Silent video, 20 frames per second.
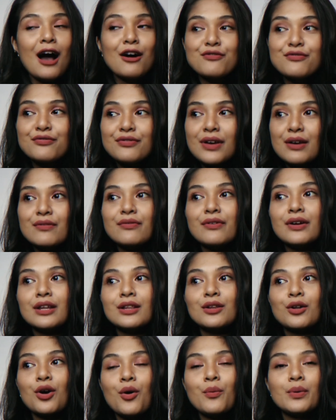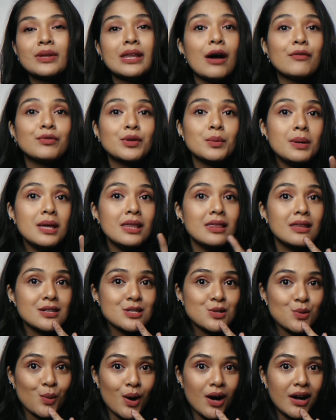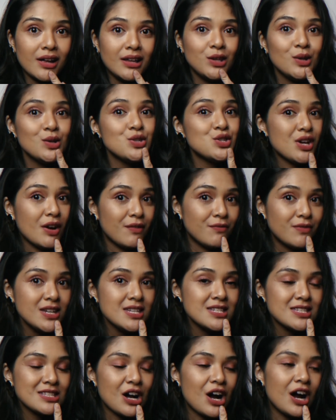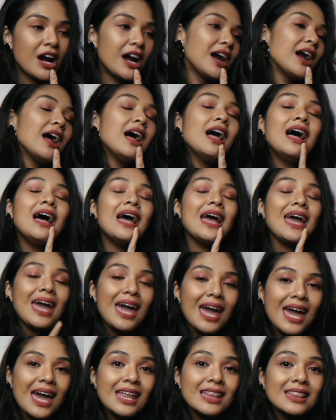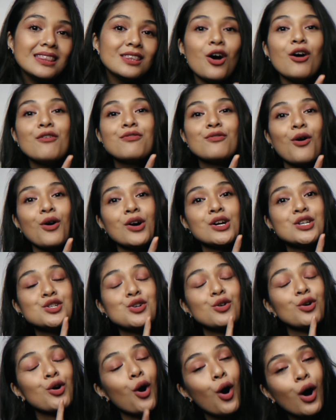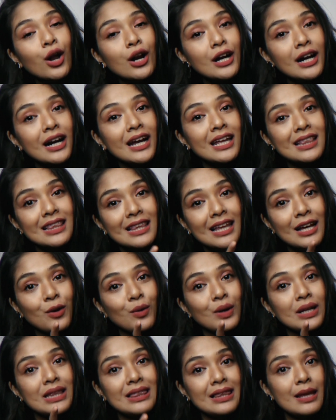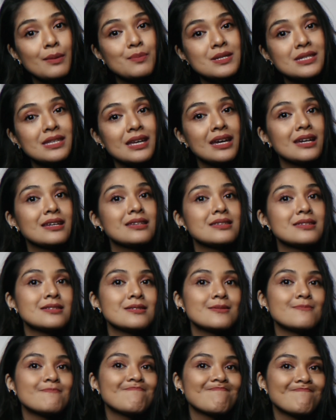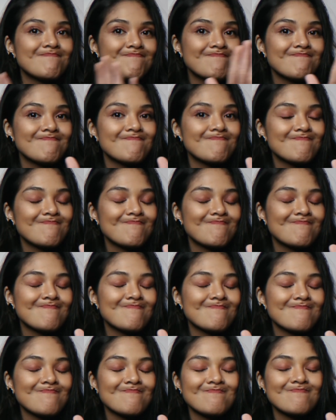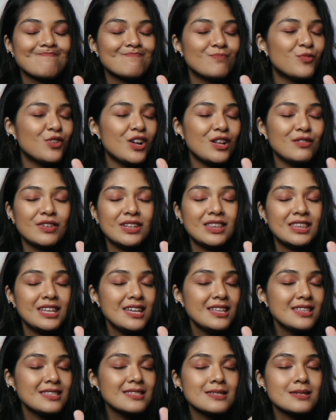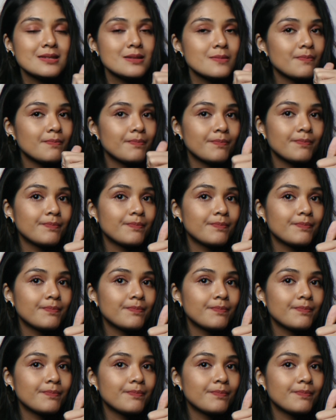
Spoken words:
Ang favorite ko would have to be this one, yung Jeffree Star. And of course, yung Colourette liquid lipsticks. Velvet tints.